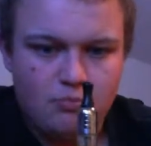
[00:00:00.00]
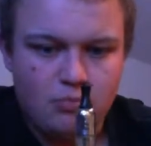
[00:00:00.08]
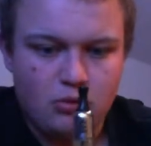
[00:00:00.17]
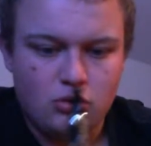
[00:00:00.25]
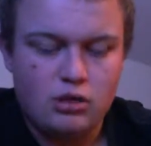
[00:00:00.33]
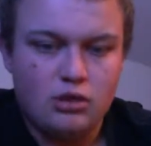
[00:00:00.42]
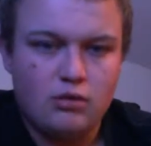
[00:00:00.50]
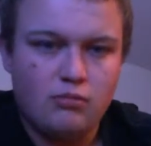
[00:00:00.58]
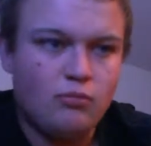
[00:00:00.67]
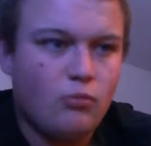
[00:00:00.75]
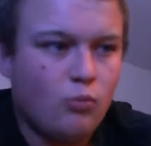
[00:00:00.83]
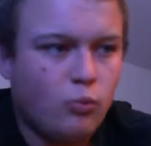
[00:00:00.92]
But
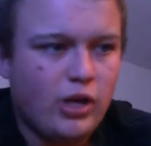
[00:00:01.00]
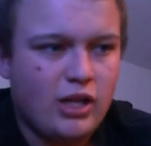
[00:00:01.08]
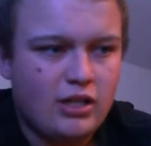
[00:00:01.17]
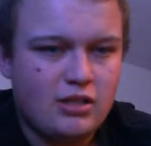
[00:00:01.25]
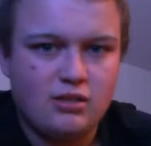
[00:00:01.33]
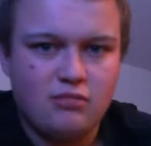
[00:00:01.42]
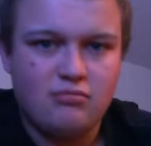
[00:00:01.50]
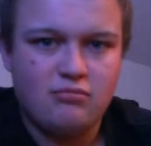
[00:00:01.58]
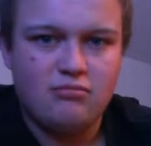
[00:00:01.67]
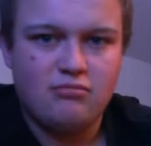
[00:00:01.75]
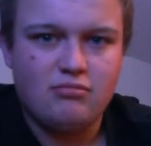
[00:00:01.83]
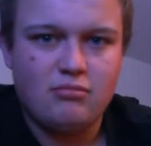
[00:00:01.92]
weight,
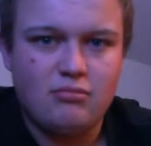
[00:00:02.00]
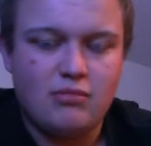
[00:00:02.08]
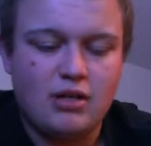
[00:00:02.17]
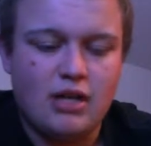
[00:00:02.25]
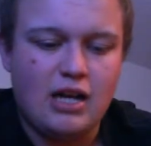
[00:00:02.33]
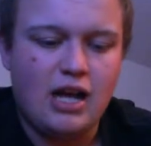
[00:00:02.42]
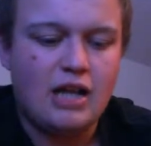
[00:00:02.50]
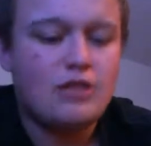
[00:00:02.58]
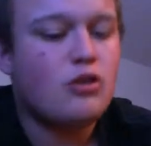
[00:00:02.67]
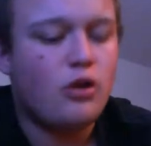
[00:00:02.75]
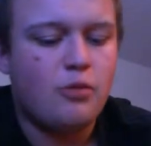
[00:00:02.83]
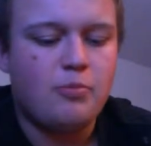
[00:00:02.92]
it has
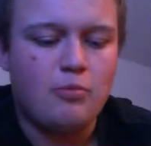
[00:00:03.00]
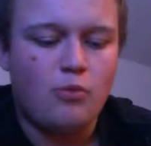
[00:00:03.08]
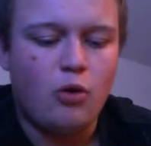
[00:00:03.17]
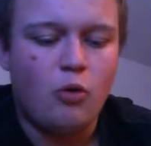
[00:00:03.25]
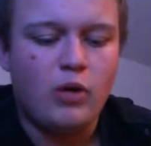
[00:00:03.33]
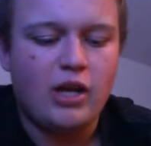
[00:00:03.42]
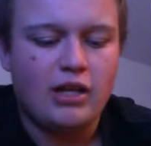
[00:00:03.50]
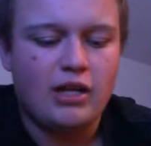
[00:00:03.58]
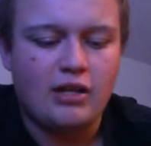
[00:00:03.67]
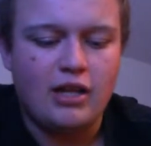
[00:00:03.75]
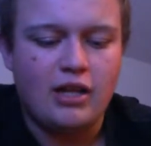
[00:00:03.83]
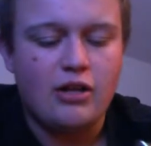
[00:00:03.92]
got a bit more weight in
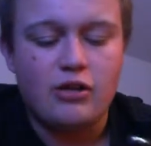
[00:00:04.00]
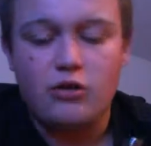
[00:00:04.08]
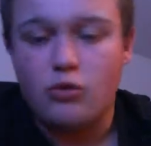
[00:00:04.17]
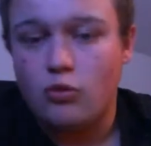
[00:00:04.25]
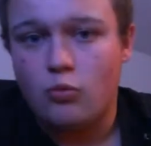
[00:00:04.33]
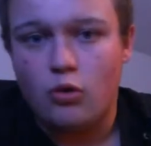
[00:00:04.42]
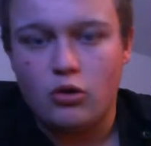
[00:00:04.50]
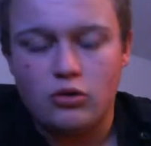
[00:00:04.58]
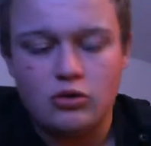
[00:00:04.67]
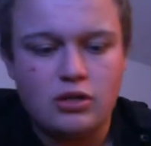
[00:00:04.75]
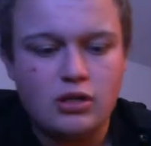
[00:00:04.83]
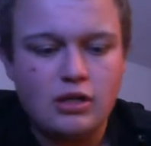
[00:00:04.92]
it than any of the other
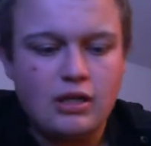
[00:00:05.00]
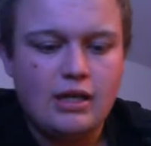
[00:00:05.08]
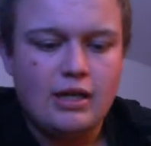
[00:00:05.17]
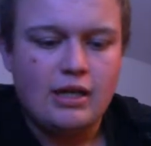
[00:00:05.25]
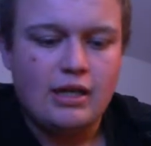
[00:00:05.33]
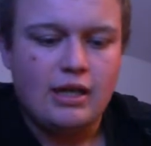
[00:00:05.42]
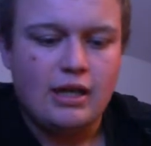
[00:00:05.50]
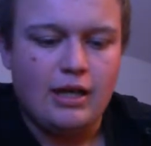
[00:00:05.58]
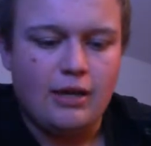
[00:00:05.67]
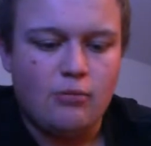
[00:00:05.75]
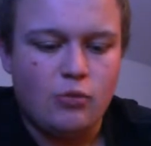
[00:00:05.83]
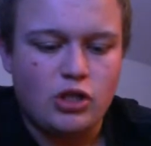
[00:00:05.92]
ones,
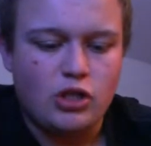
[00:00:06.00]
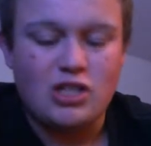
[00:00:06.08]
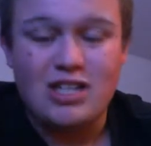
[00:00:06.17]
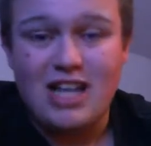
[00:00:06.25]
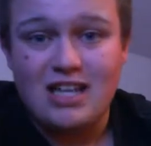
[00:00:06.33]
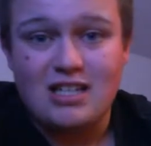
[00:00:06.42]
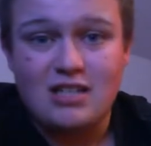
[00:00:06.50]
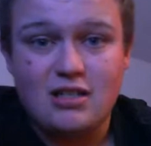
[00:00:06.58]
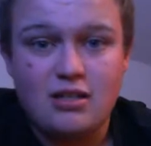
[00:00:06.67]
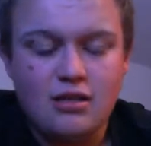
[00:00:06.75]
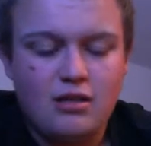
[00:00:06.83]
which is nice.